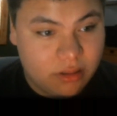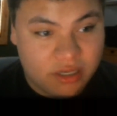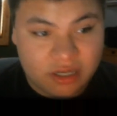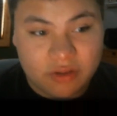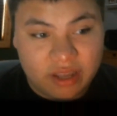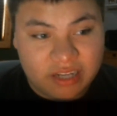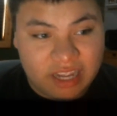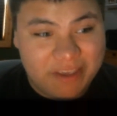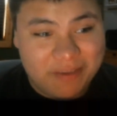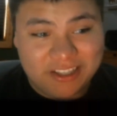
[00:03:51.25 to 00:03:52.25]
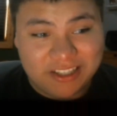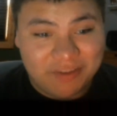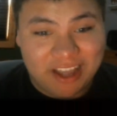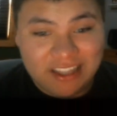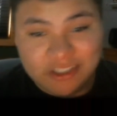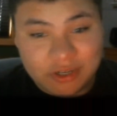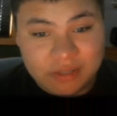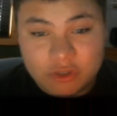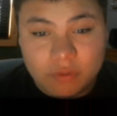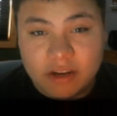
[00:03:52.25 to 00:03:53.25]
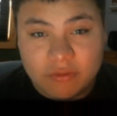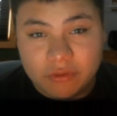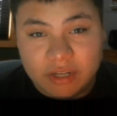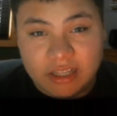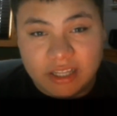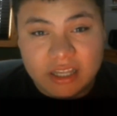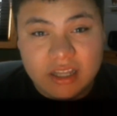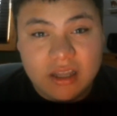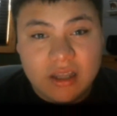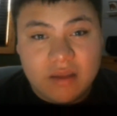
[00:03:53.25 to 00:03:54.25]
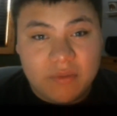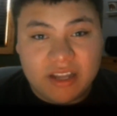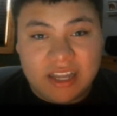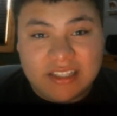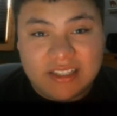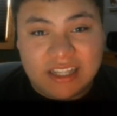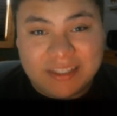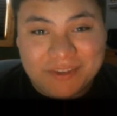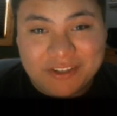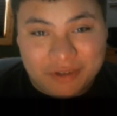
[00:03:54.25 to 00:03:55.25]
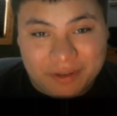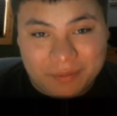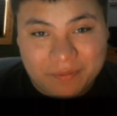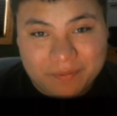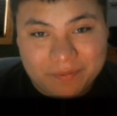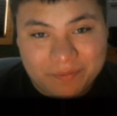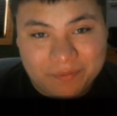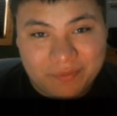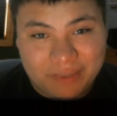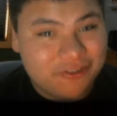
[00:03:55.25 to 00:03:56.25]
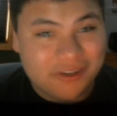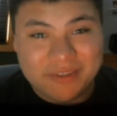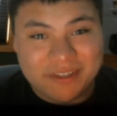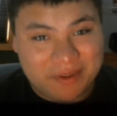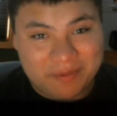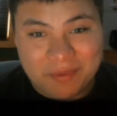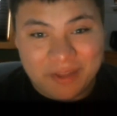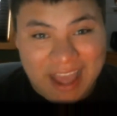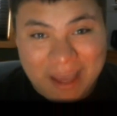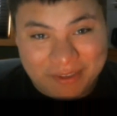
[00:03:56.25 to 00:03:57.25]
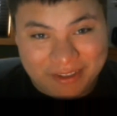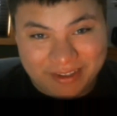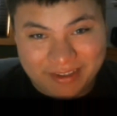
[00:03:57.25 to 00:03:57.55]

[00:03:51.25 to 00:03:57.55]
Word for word: You know, I, I may be some guy that screams into a microphone daily, but guys, that's my dream. My dream is to make people happy.